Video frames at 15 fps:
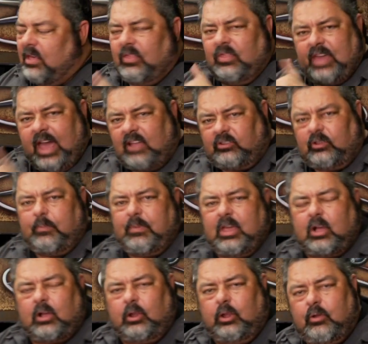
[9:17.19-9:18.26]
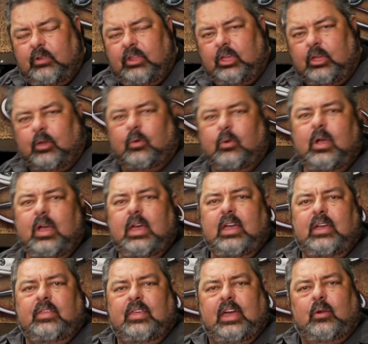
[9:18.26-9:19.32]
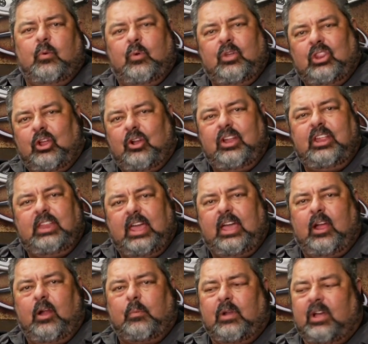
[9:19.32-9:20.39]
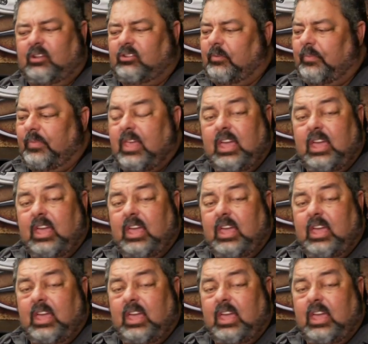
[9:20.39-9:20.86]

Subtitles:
That should be a clue to you that when learning to airbrush,